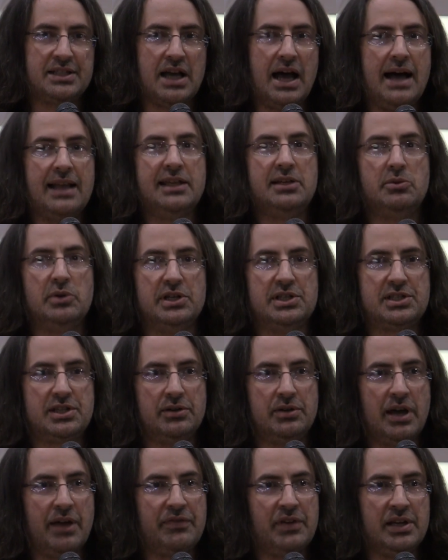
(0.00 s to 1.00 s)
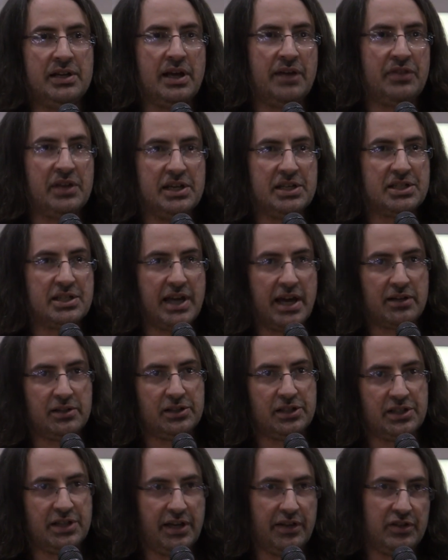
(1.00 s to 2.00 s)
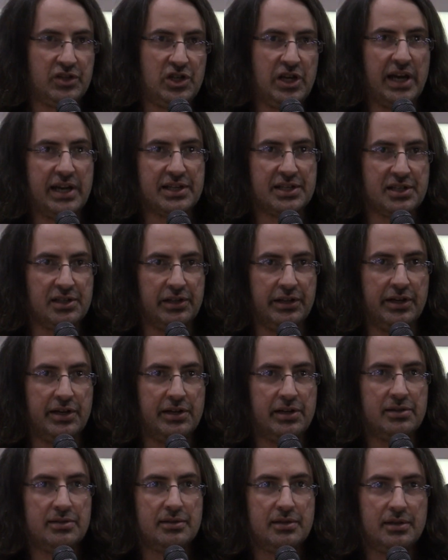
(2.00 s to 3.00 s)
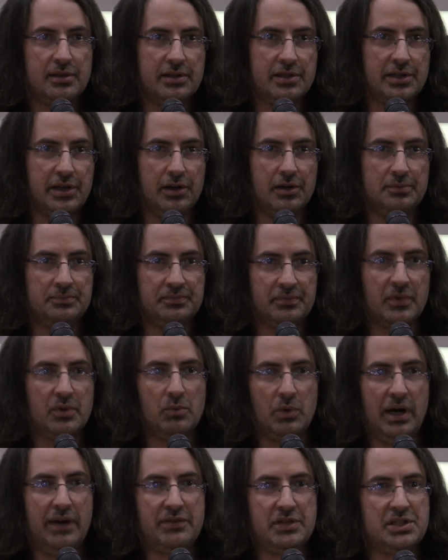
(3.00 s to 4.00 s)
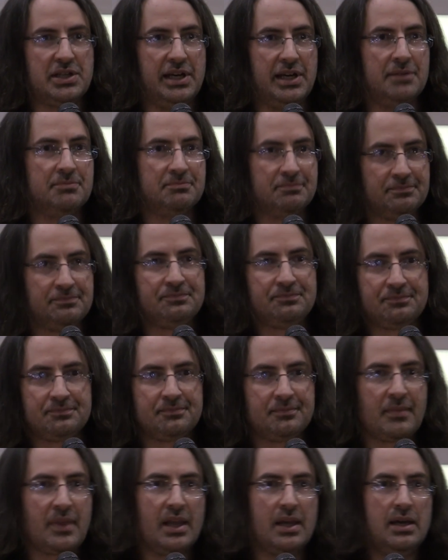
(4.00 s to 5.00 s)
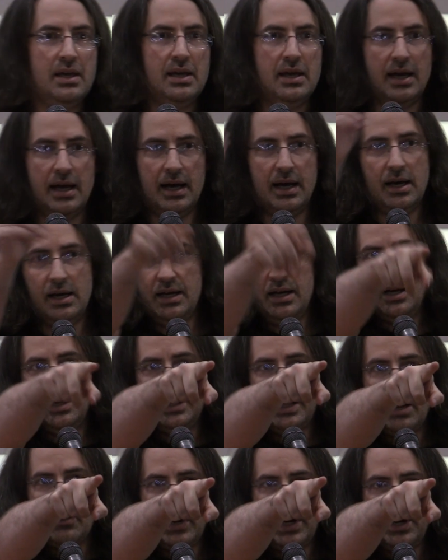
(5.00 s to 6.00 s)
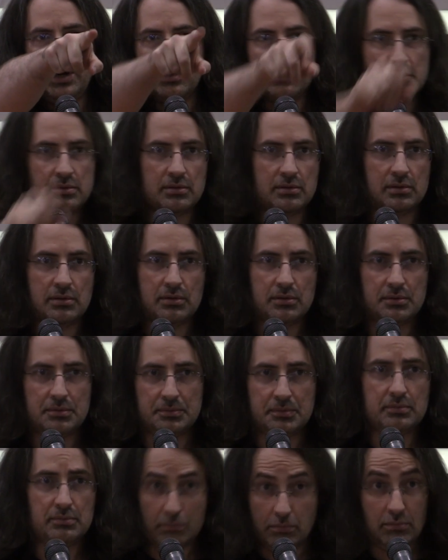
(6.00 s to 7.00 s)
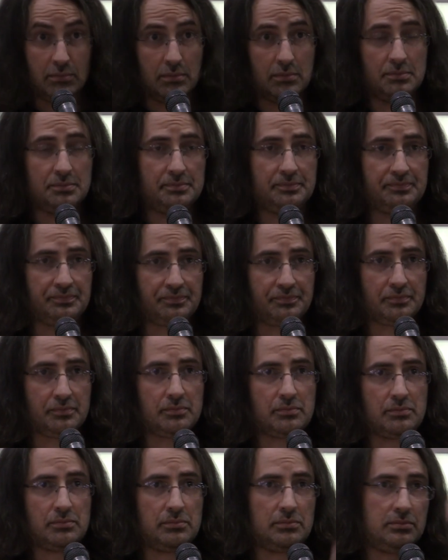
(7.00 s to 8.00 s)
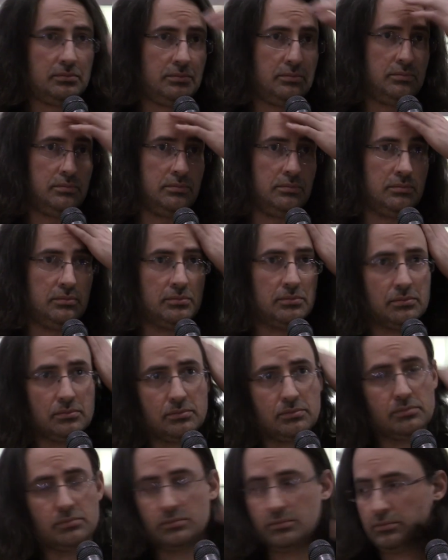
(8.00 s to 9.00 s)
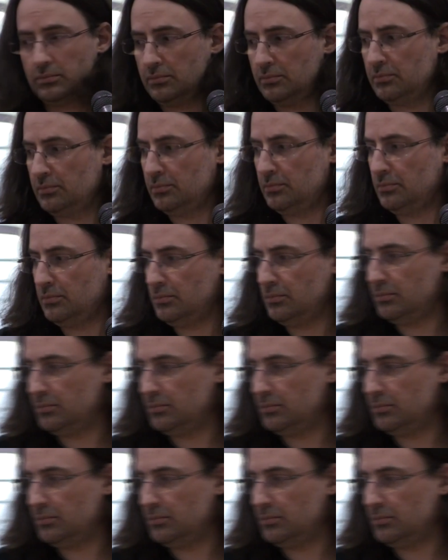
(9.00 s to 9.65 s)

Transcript: it's Hollywood, so nothing nothing is settled until the check is cleared. So we'll have to see. Uh, uh, yeah, right here. Um, I was just wondering. I mean, there's